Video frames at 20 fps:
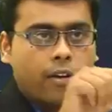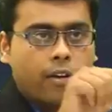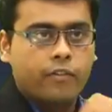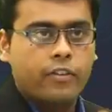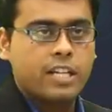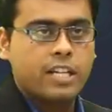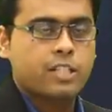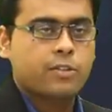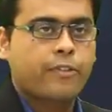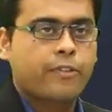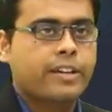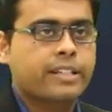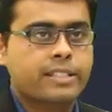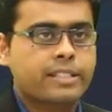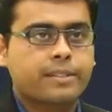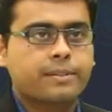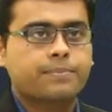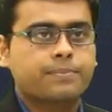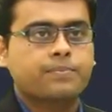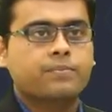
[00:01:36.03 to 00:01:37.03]
First
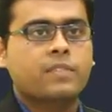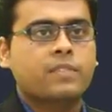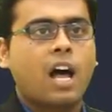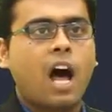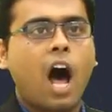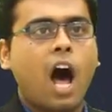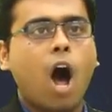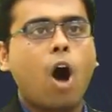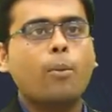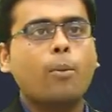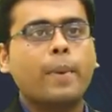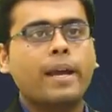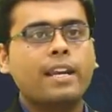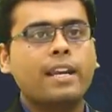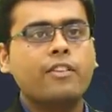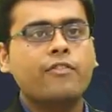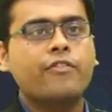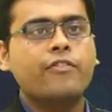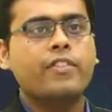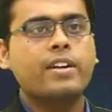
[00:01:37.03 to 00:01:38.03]
question, how
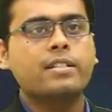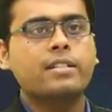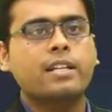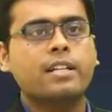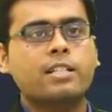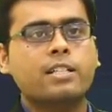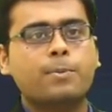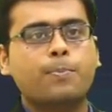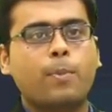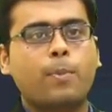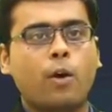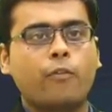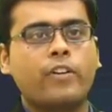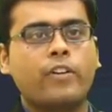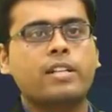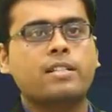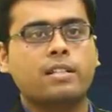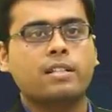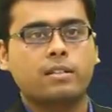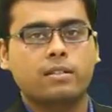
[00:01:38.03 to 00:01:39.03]
many physics
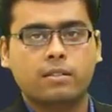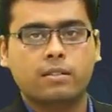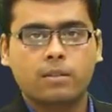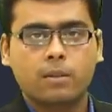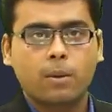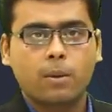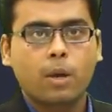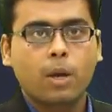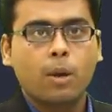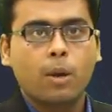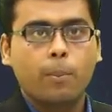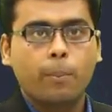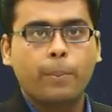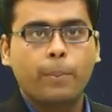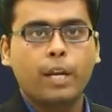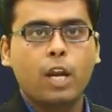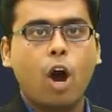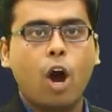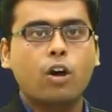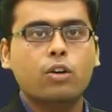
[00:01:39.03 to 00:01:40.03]
professors
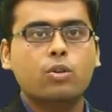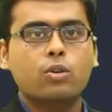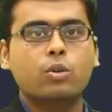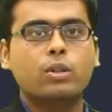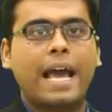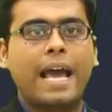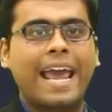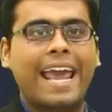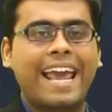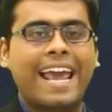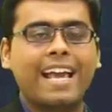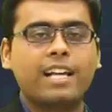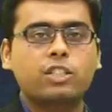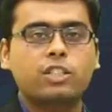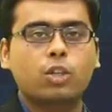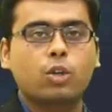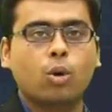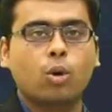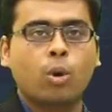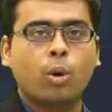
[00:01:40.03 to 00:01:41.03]
belong to the
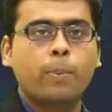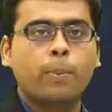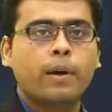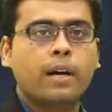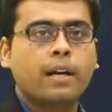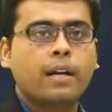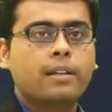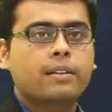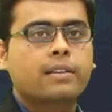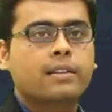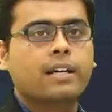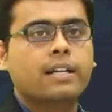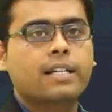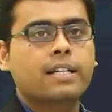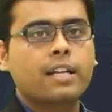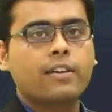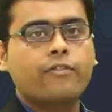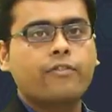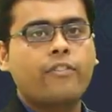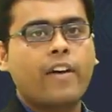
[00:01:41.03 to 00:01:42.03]
age group
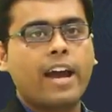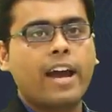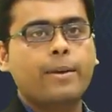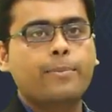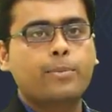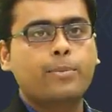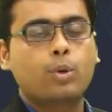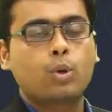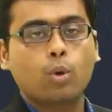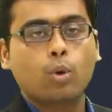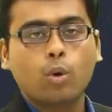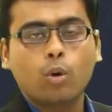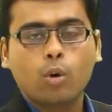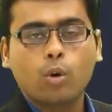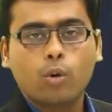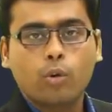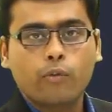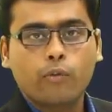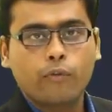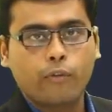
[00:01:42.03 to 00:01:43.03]
35
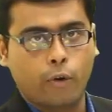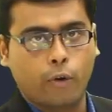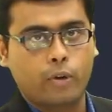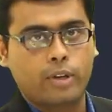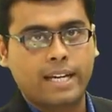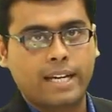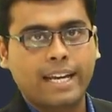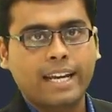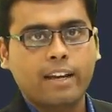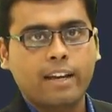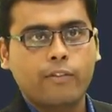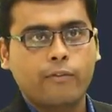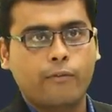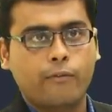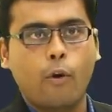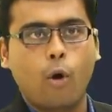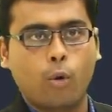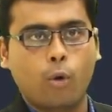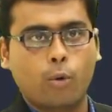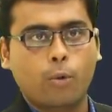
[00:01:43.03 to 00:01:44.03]
to
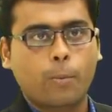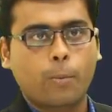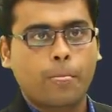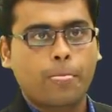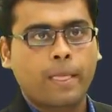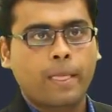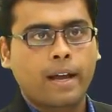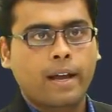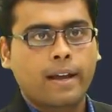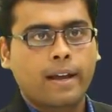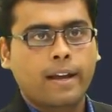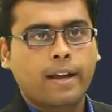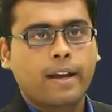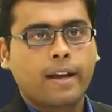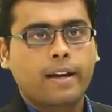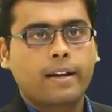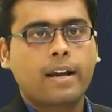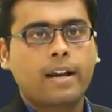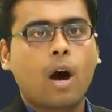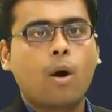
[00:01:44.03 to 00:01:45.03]
44?
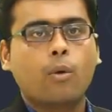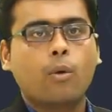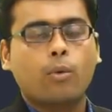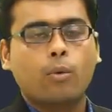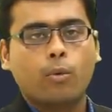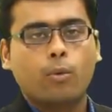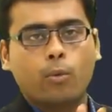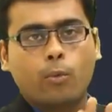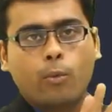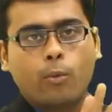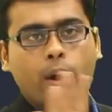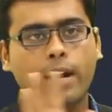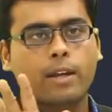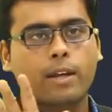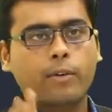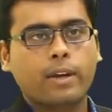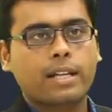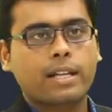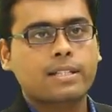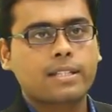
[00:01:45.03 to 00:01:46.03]
Now what
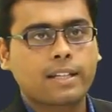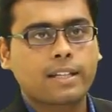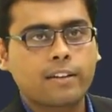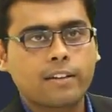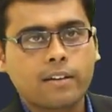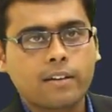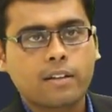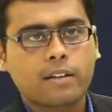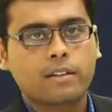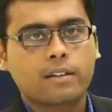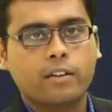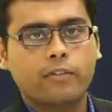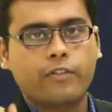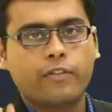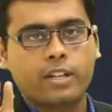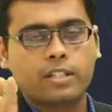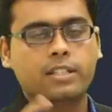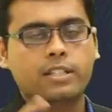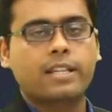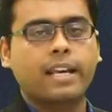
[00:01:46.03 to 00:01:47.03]
you can see, the
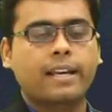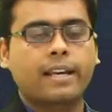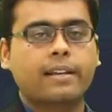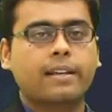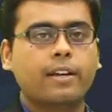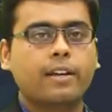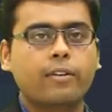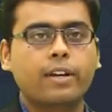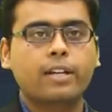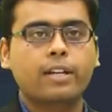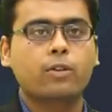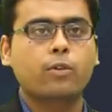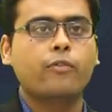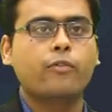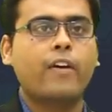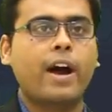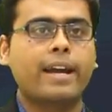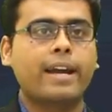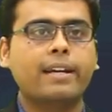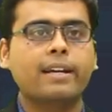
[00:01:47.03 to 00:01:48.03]
first thing you need to
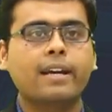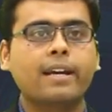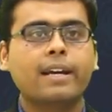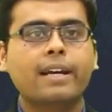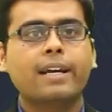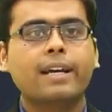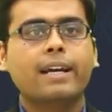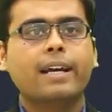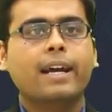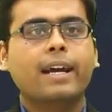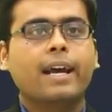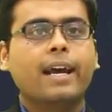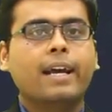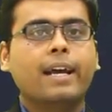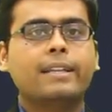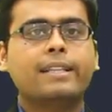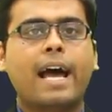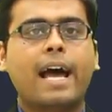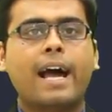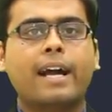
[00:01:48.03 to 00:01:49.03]
find
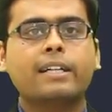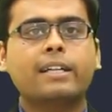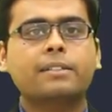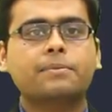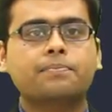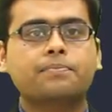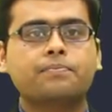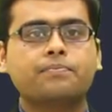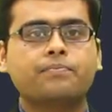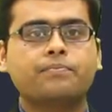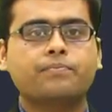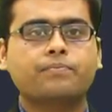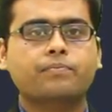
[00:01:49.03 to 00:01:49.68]
that